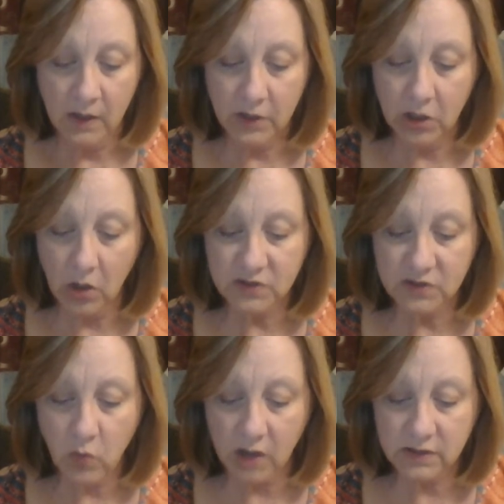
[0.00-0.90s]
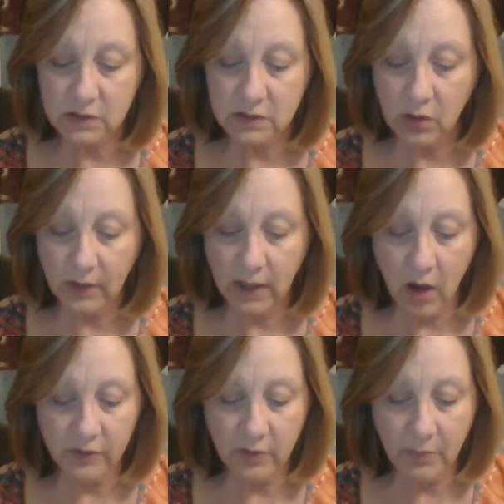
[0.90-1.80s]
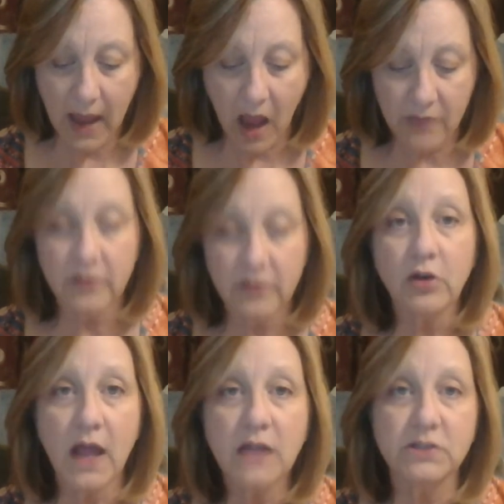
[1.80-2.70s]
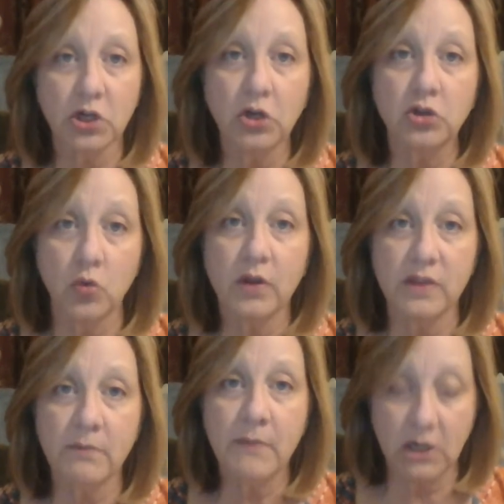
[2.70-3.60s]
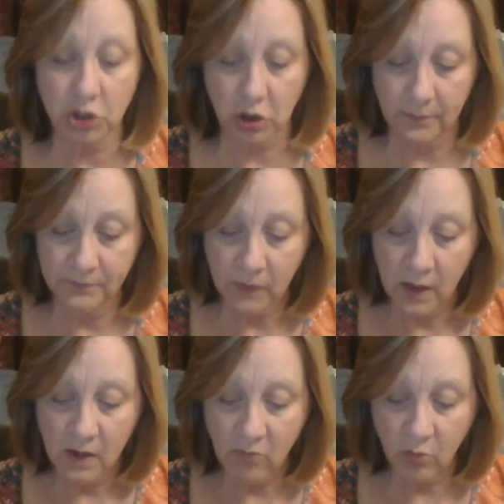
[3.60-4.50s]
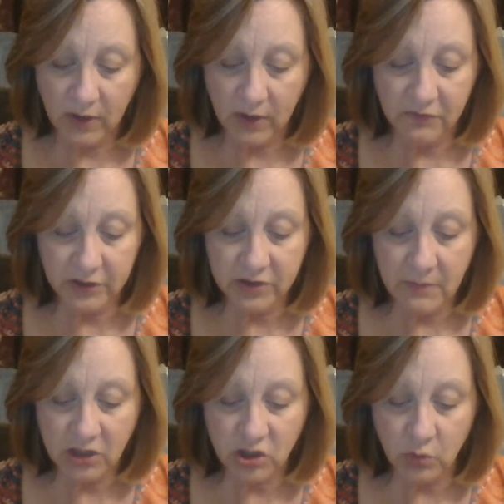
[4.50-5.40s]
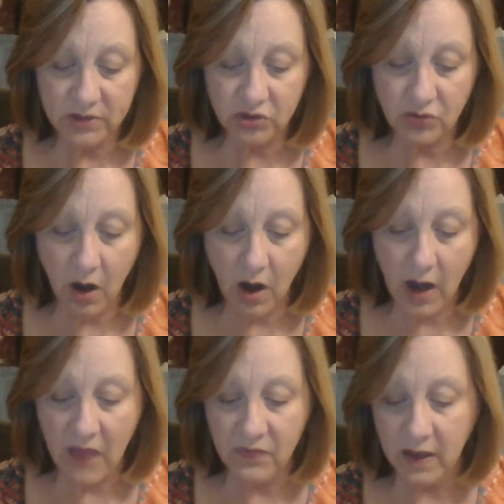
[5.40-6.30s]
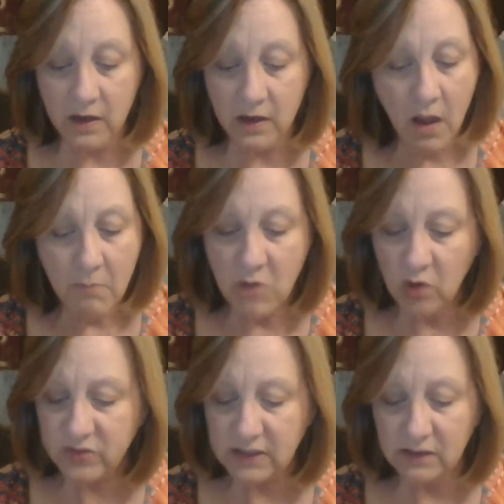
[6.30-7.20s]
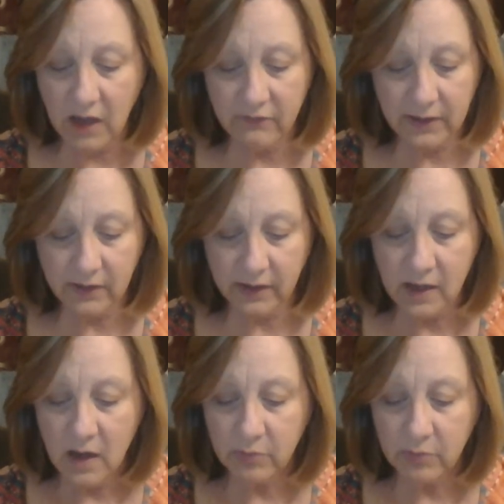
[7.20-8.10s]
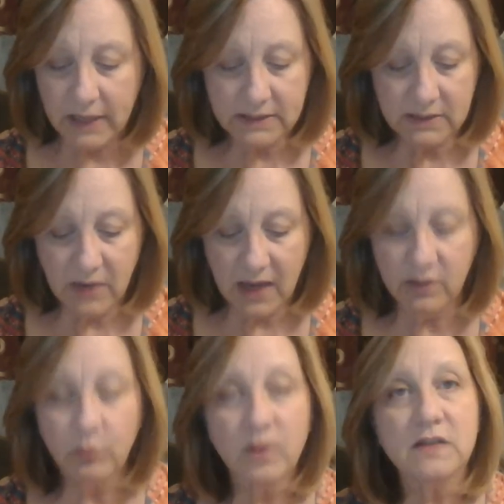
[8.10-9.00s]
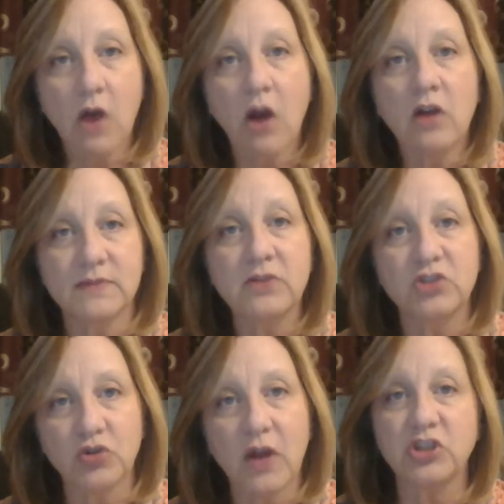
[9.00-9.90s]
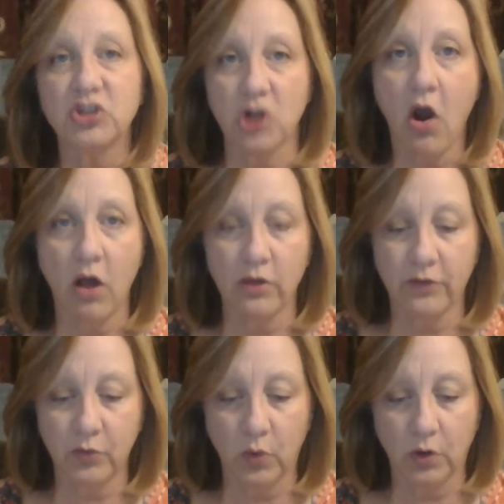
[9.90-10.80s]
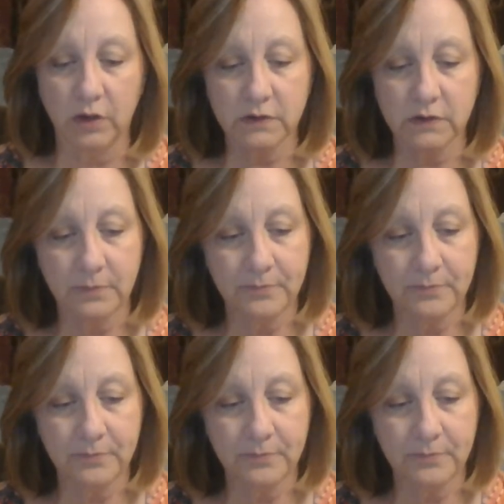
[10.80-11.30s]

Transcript: The goats walked slowly along the path, their heads turned toward the manger. Marie filled the manger with straw and then, most lovingly, placed the baby with his arms outstretched to all of the world.